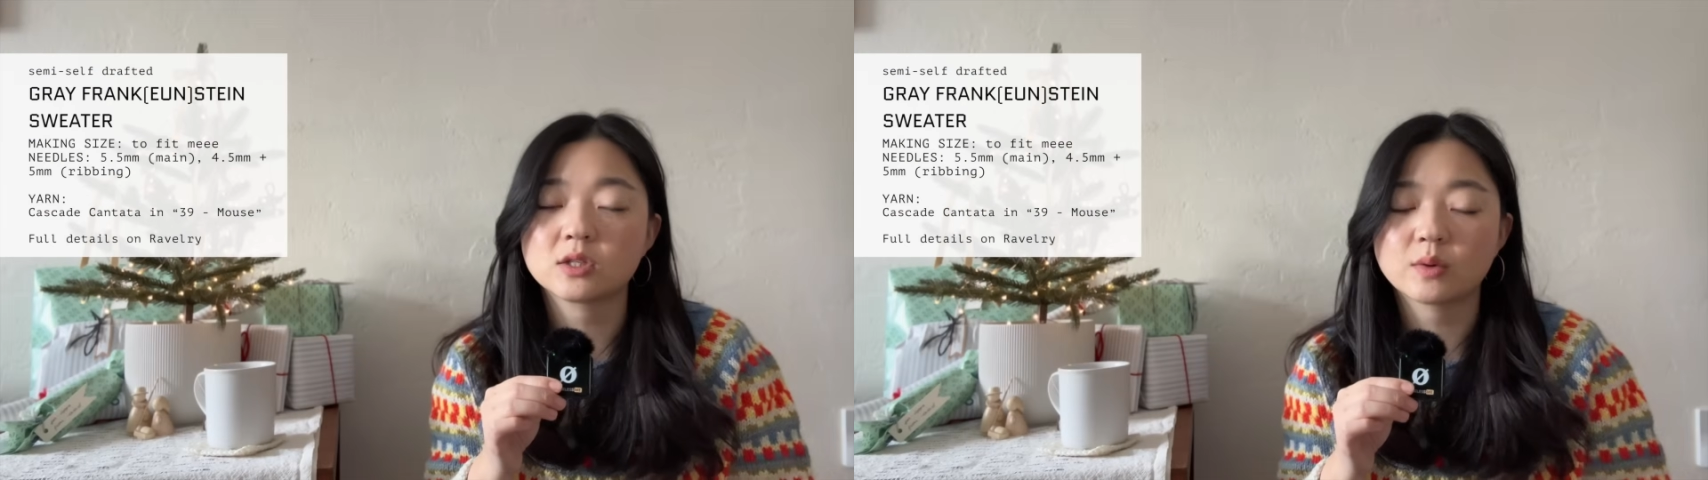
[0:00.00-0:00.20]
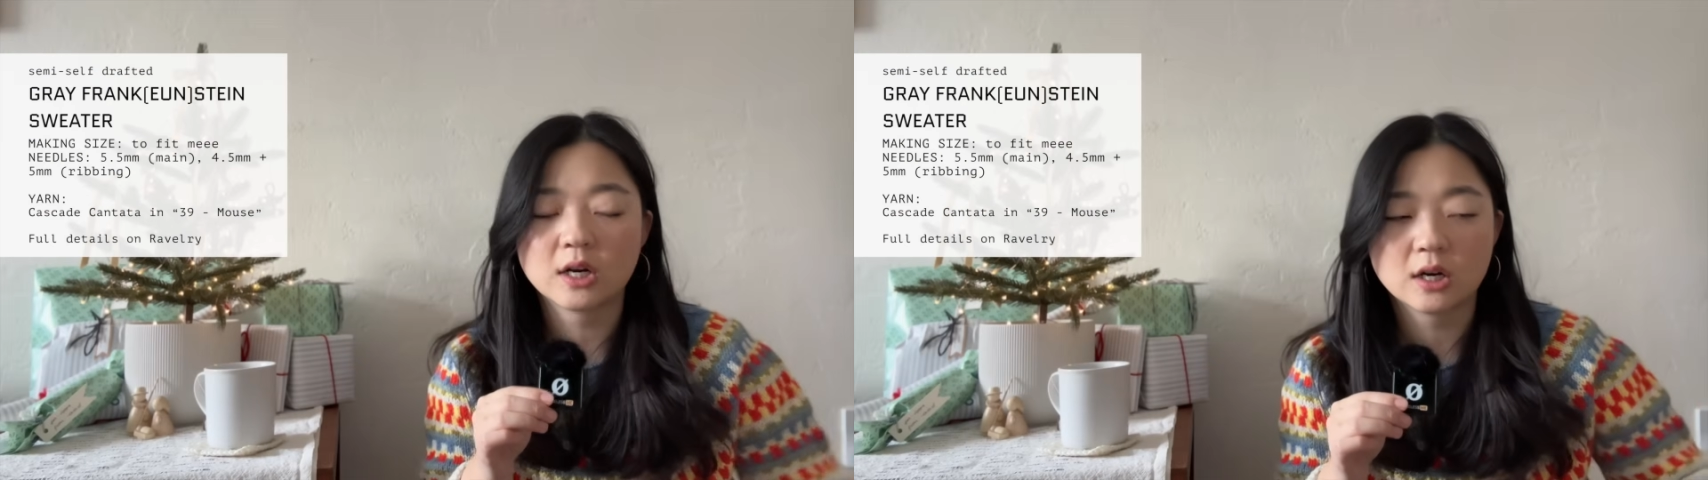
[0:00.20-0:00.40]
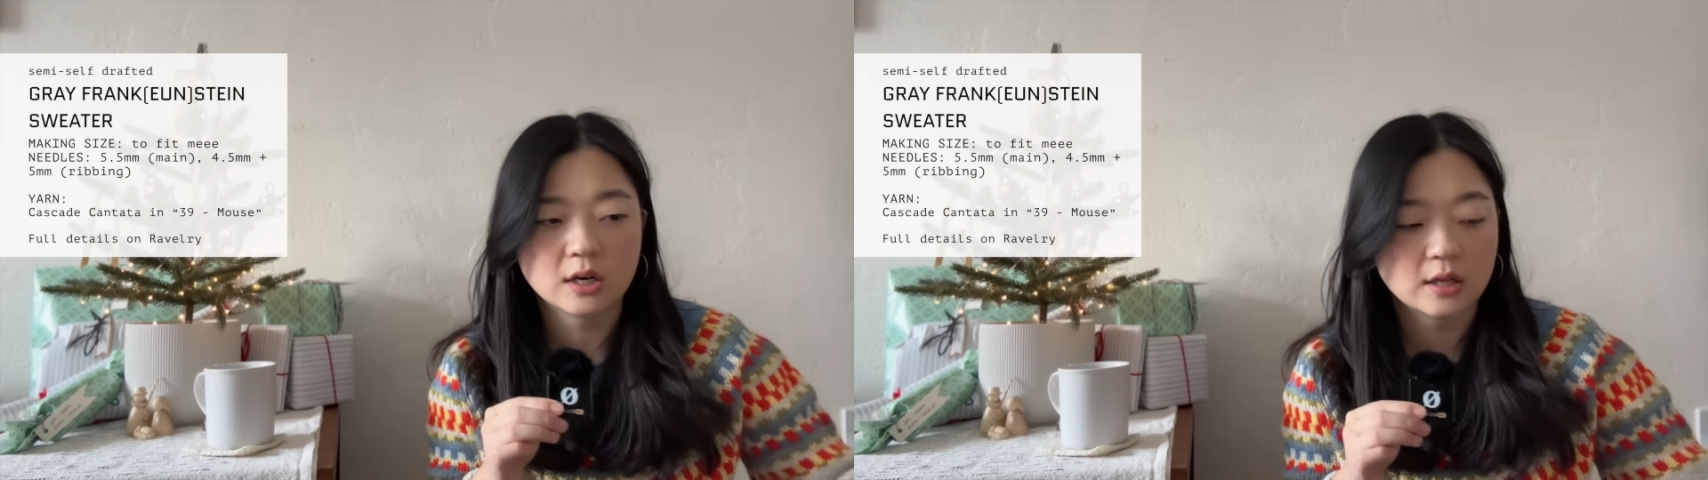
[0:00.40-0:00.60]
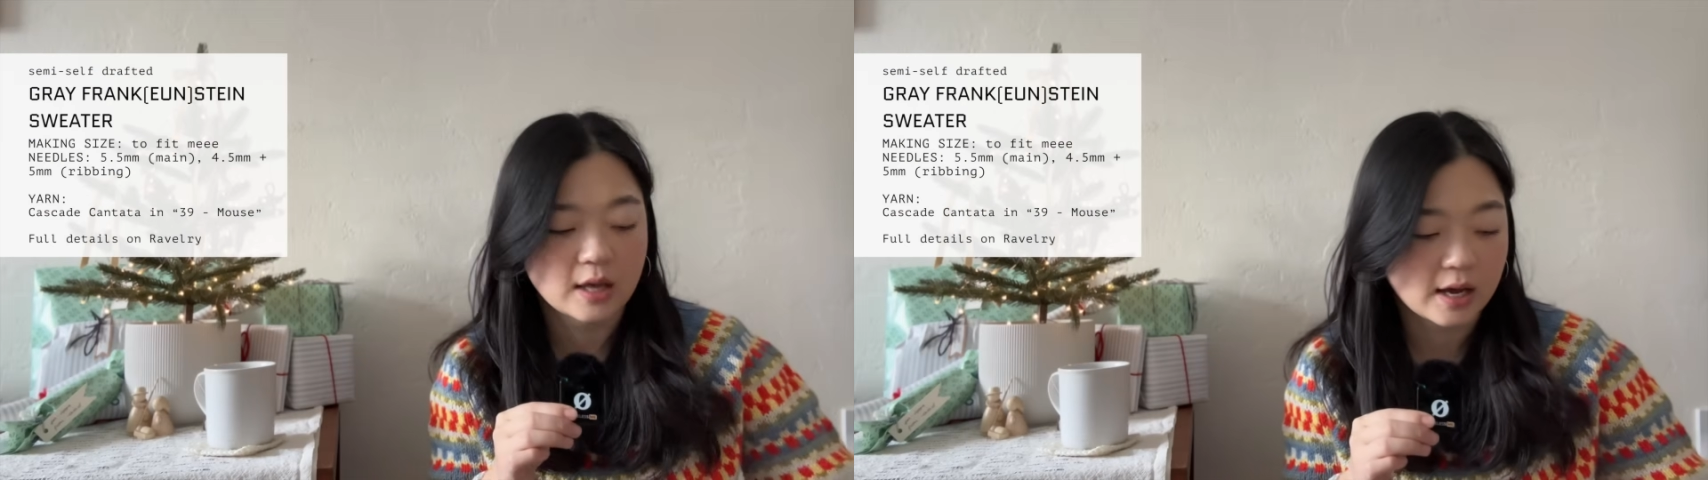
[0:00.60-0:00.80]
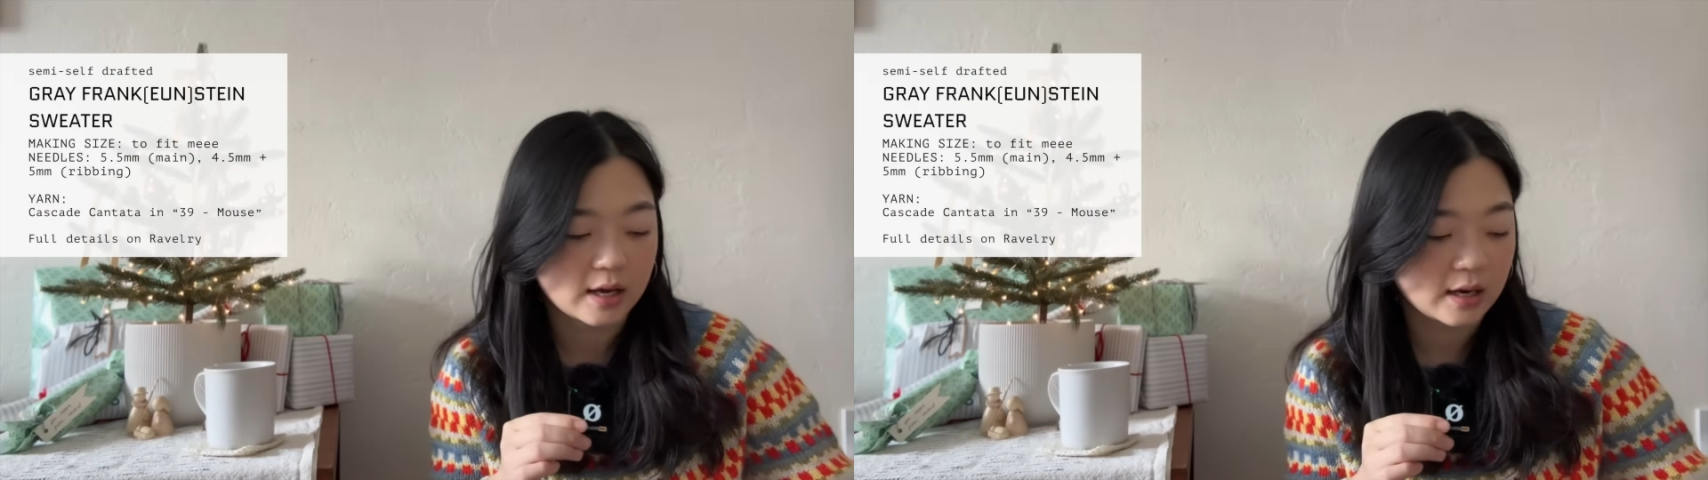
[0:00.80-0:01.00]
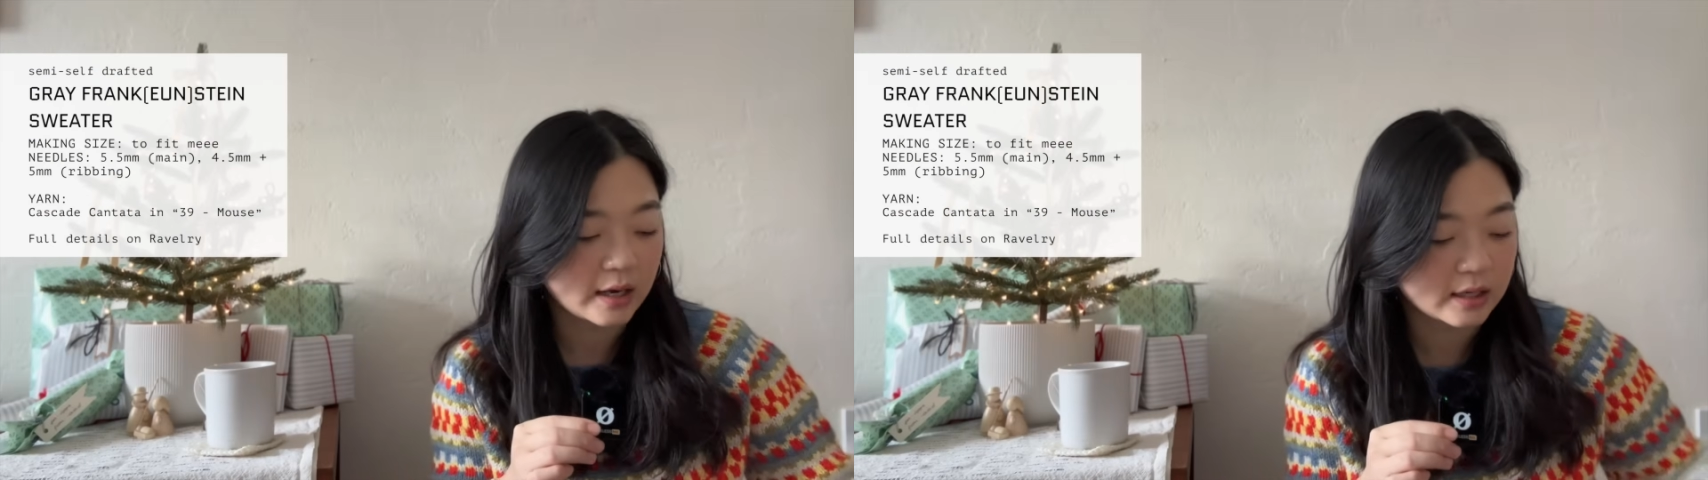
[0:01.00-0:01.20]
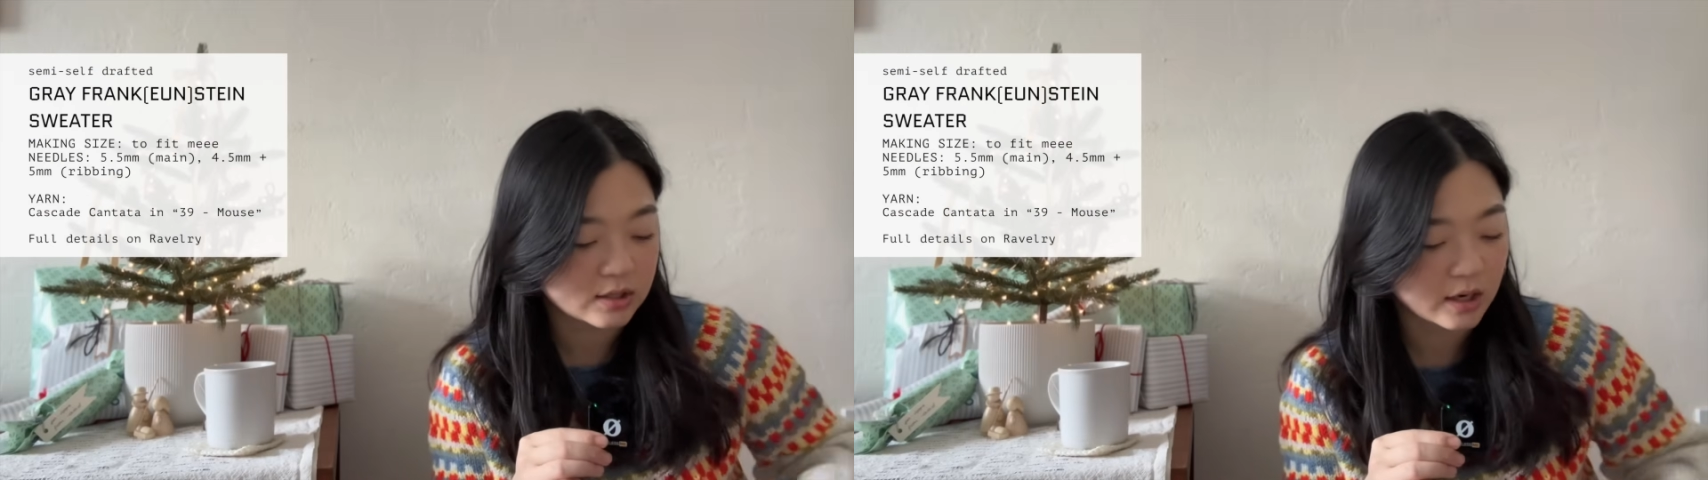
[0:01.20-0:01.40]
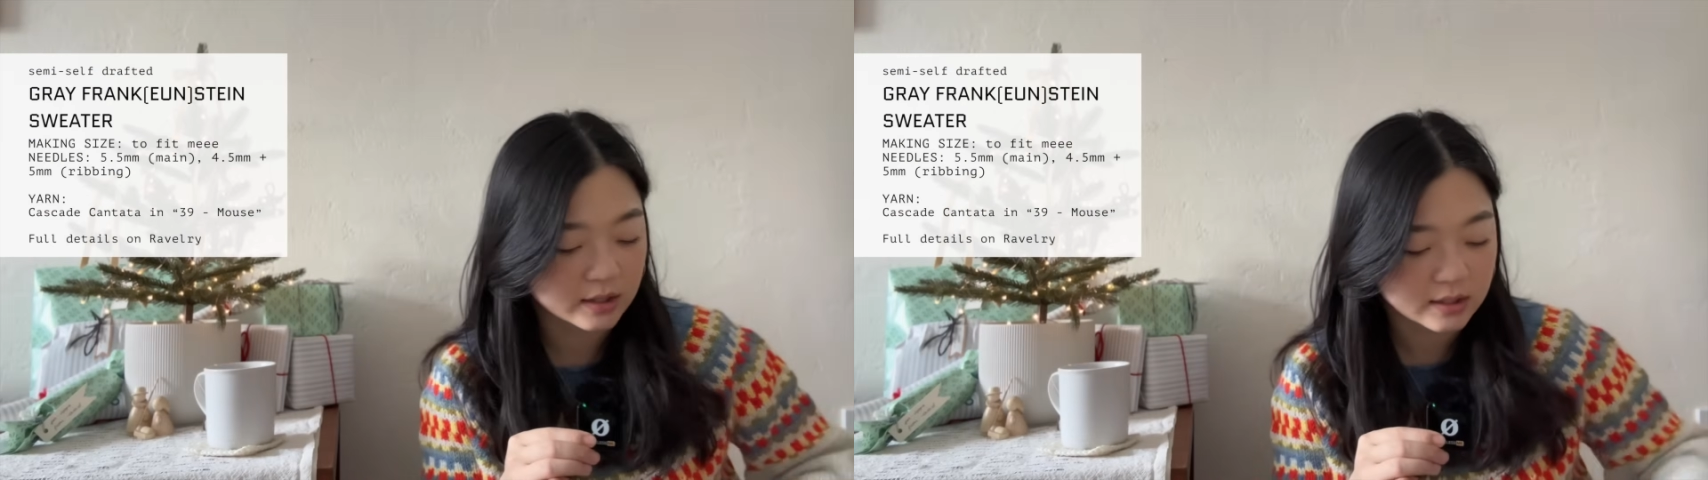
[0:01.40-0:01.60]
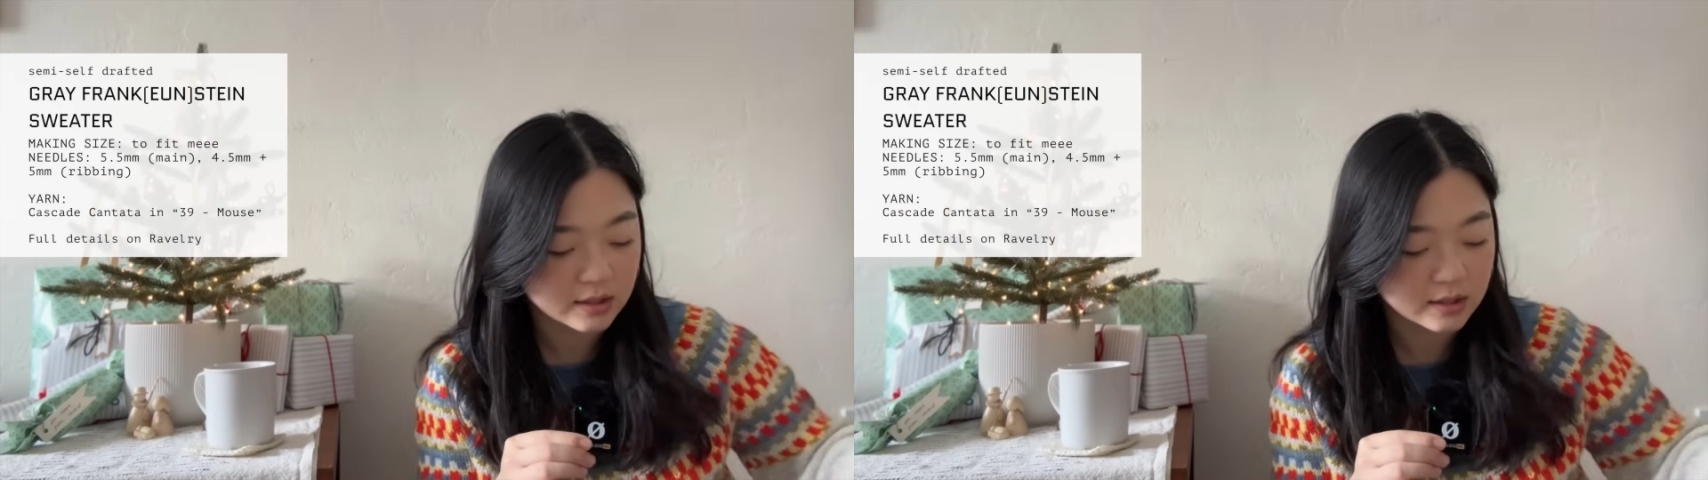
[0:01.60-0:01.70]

sweater that I talked